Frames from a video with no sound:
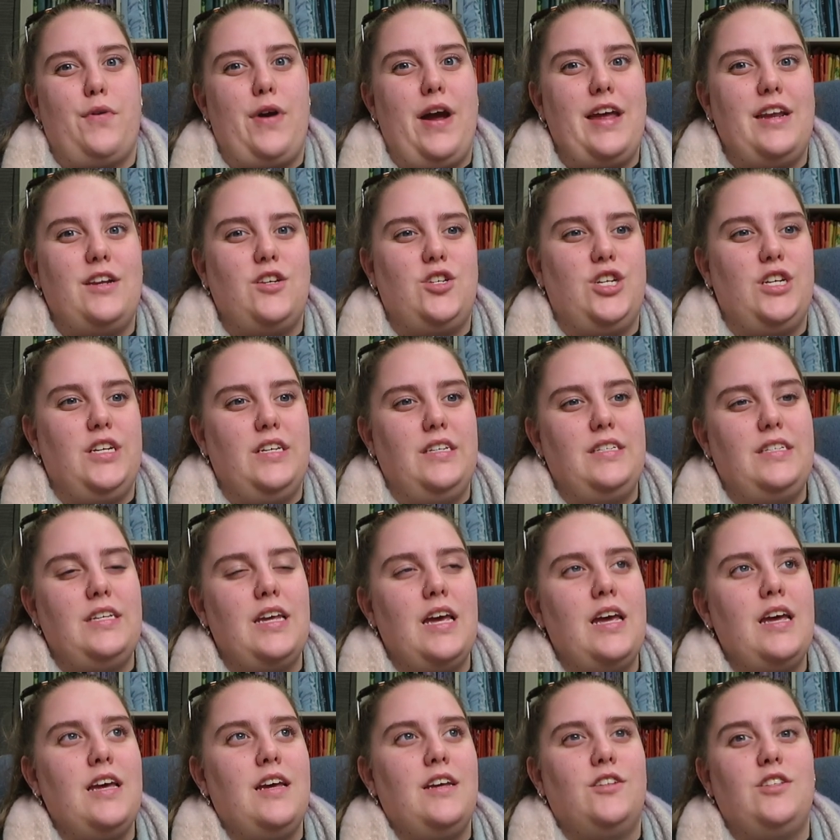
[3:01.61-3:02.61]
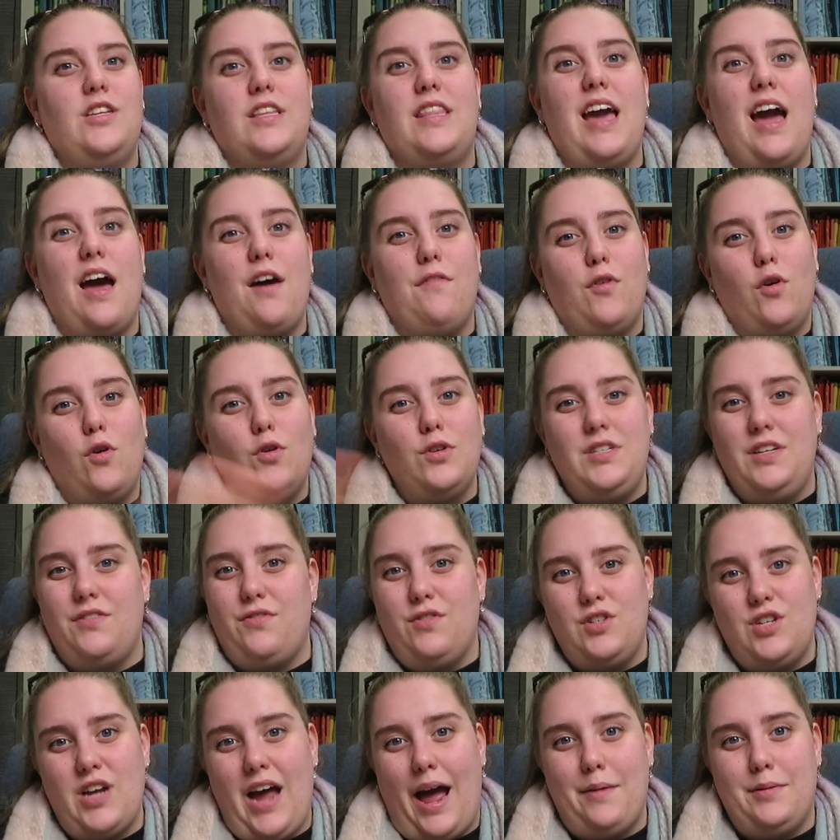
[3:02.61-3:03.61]
branches. So they have all
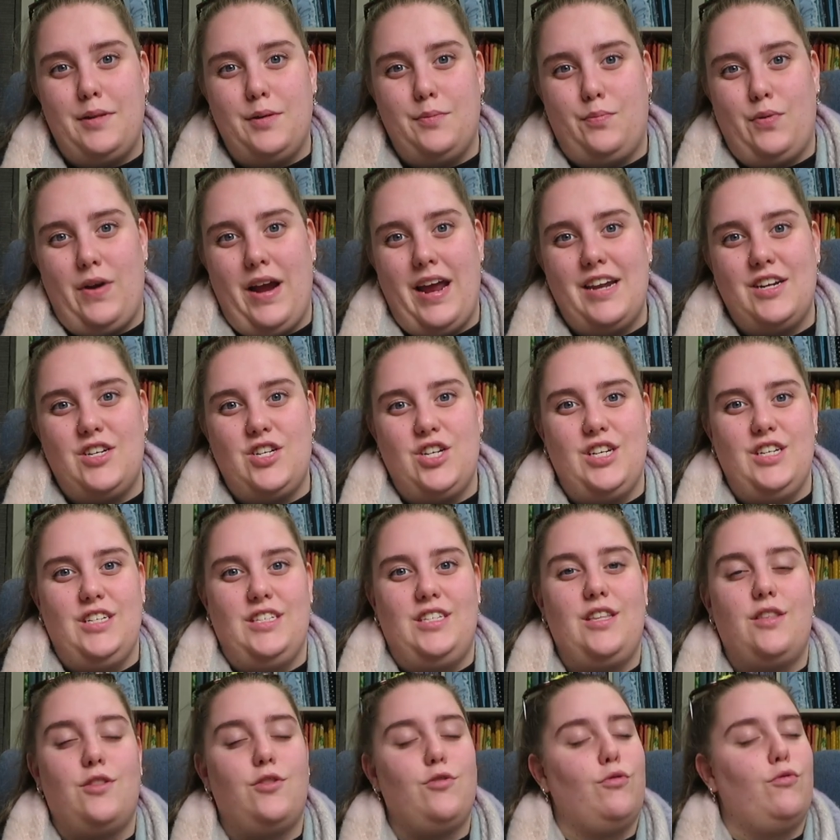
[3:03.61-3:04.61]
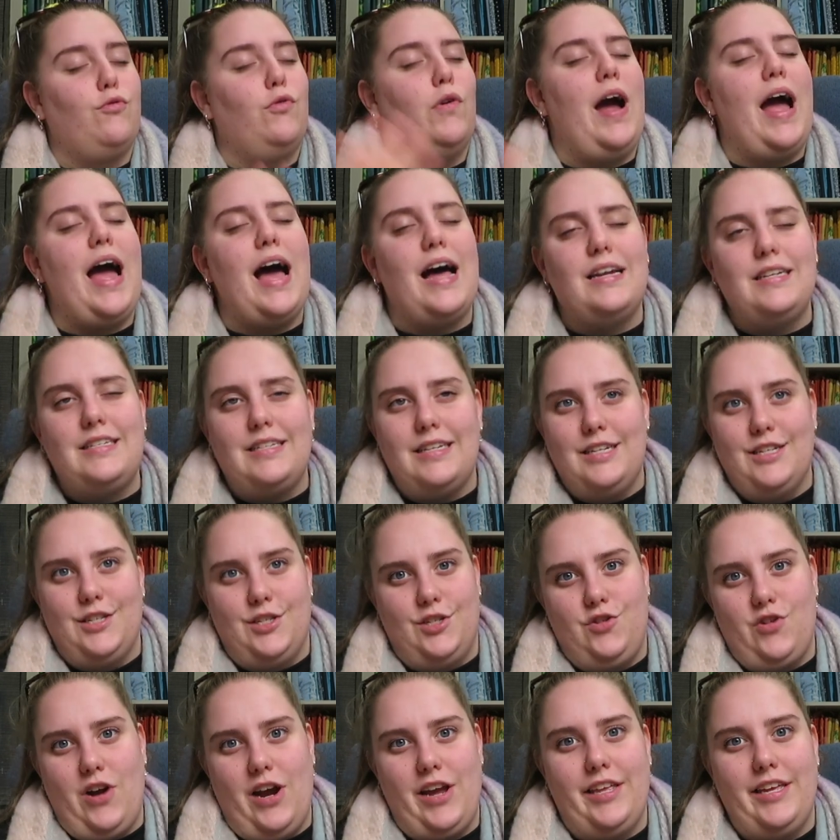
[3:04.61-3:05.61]
different types of branches throughout
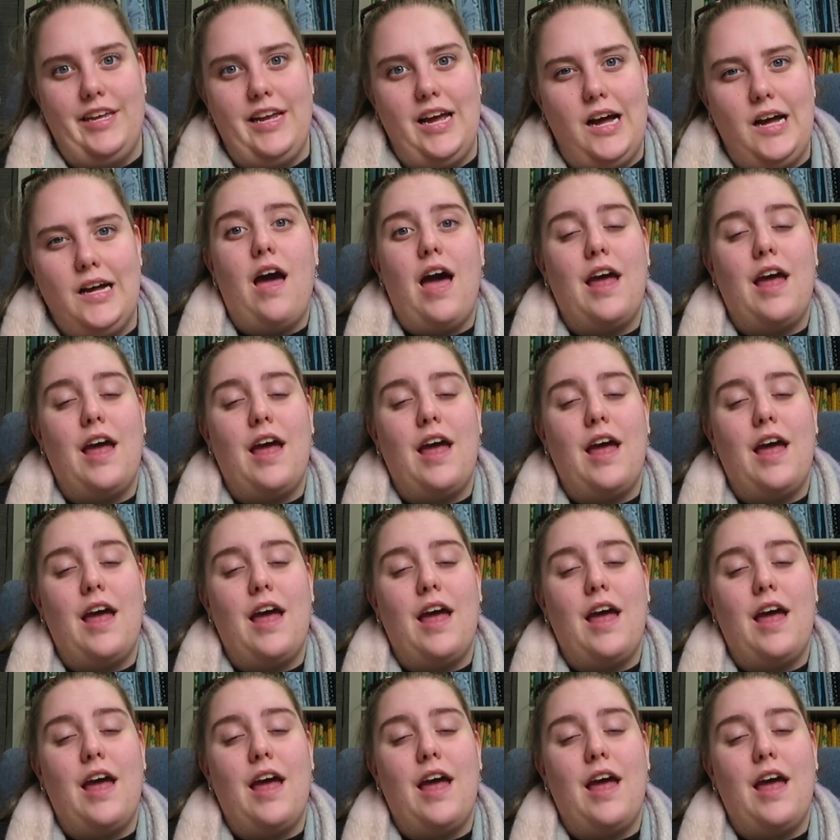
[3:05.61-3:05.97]
Australia.